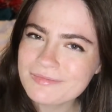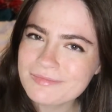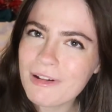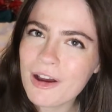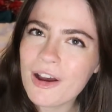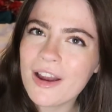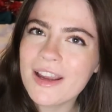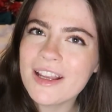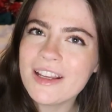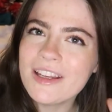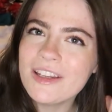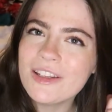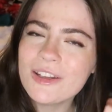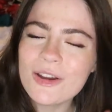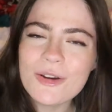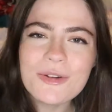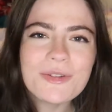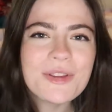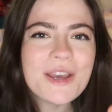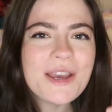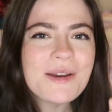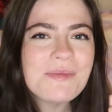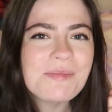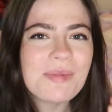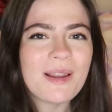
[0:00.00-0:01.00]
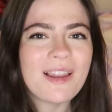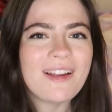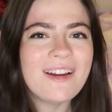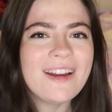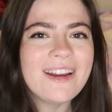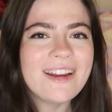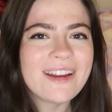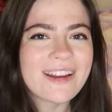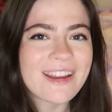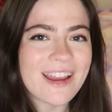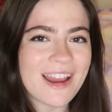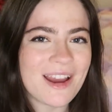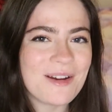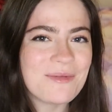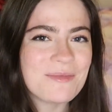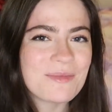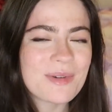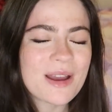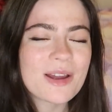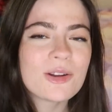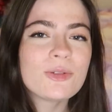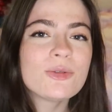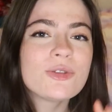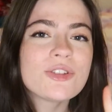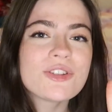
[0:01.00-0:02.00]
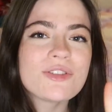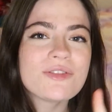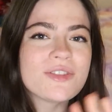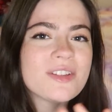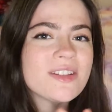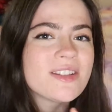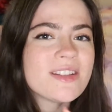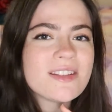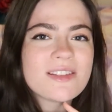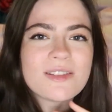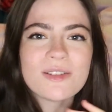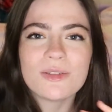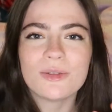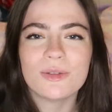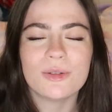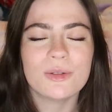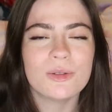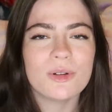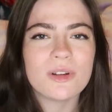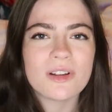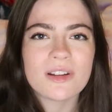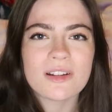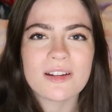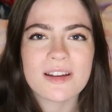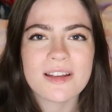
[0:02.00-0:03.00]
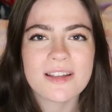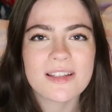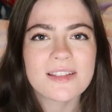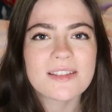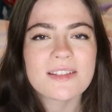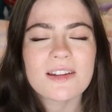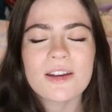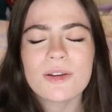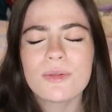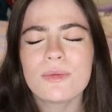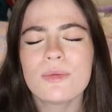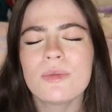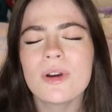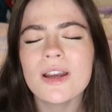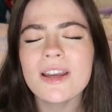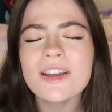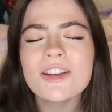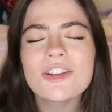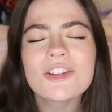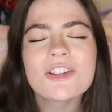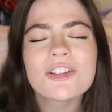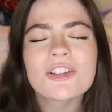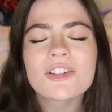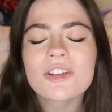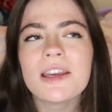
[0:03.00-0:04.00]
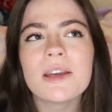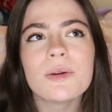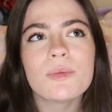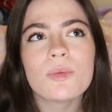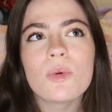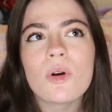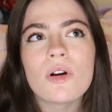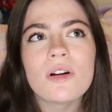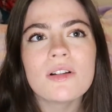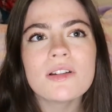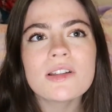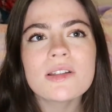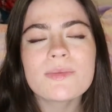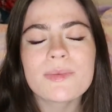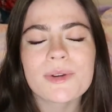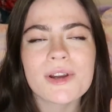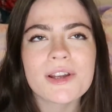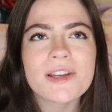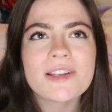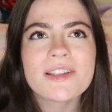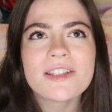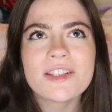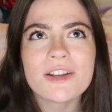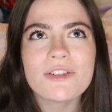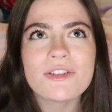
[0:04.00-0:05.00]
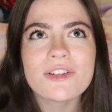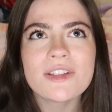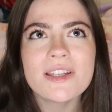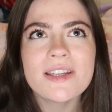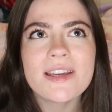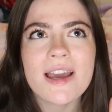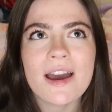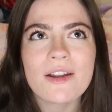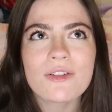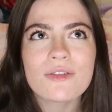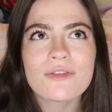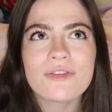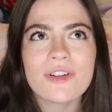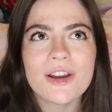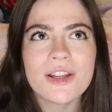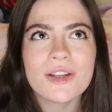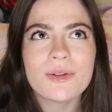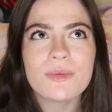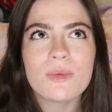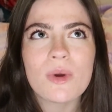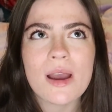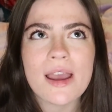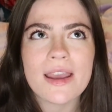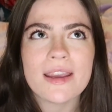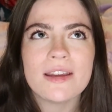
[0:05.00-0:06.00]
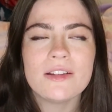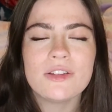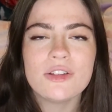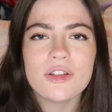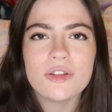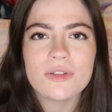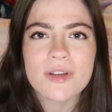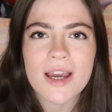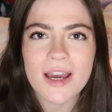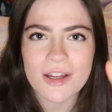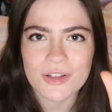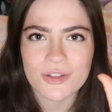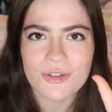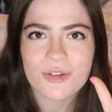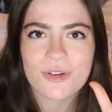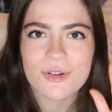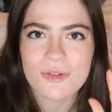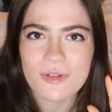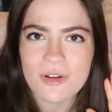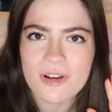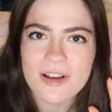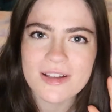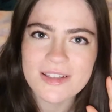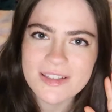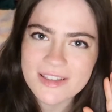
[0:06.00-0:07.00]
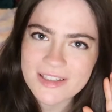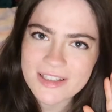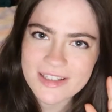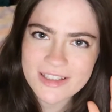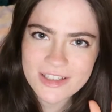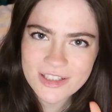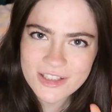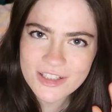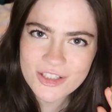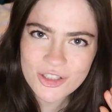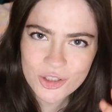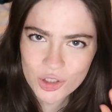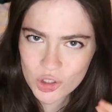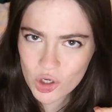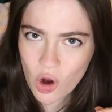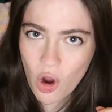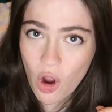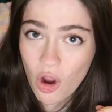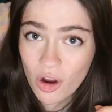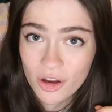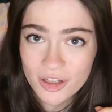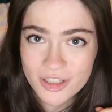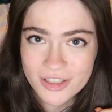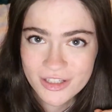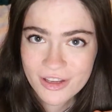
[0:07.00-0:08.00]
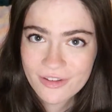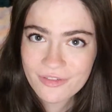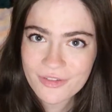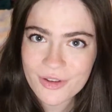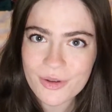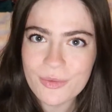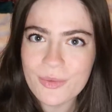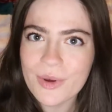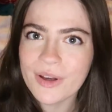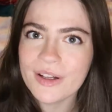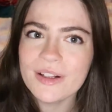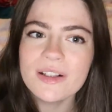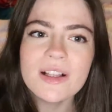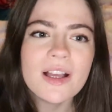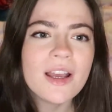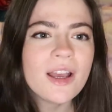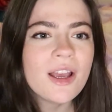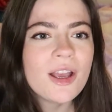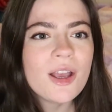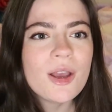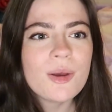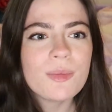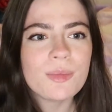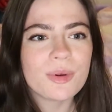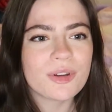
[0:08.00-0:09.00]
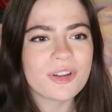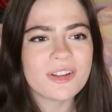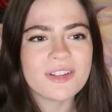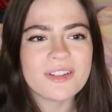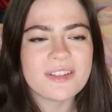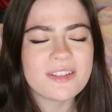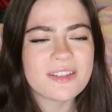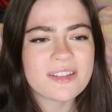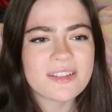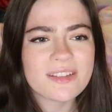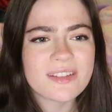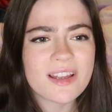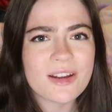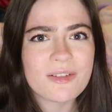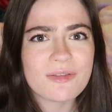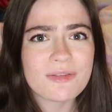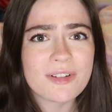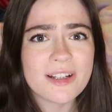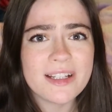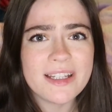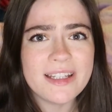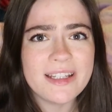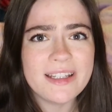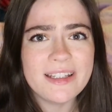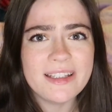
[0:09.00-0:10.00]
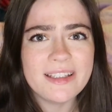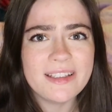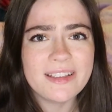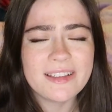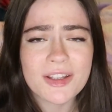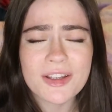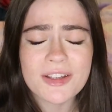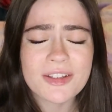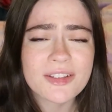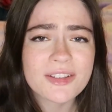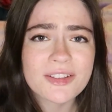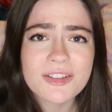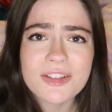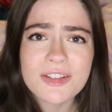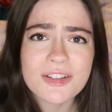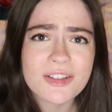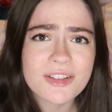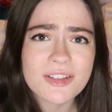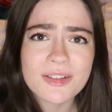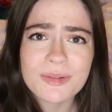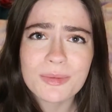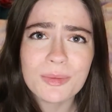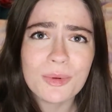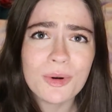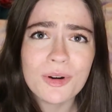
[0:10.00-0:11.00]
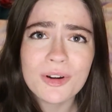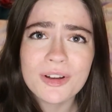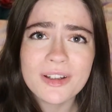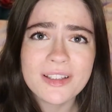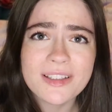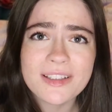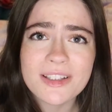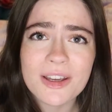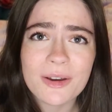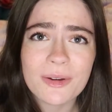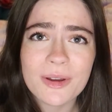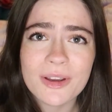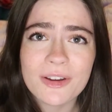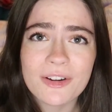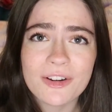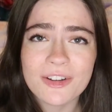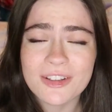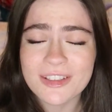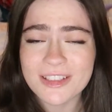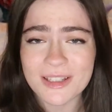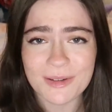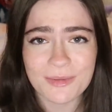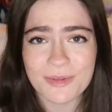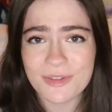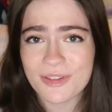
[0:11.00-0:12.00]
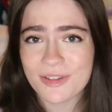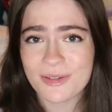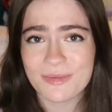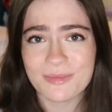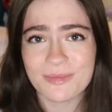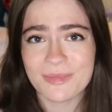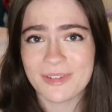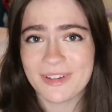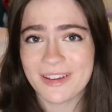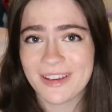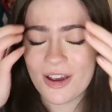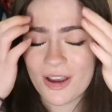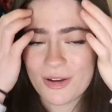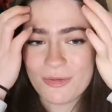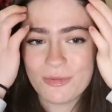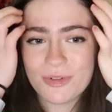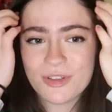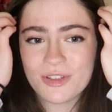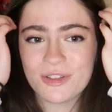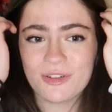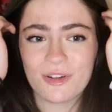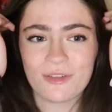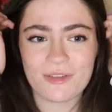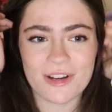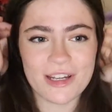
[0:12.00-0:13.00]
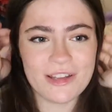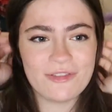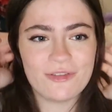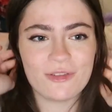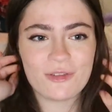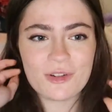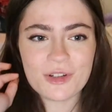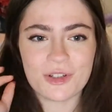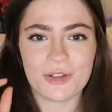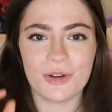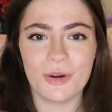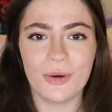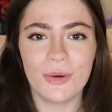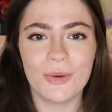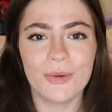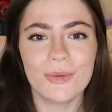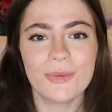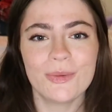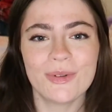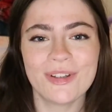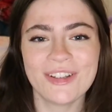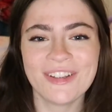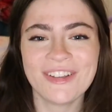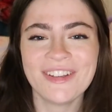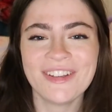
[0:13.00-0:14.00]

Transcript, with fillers: but I know they apply at camp. And also, this is not organised. I wish it was, but I seriously cannot find a way to categorise these shocks, if you will, because they're really, it's just, what is going on? Some of them I was not ready for at all,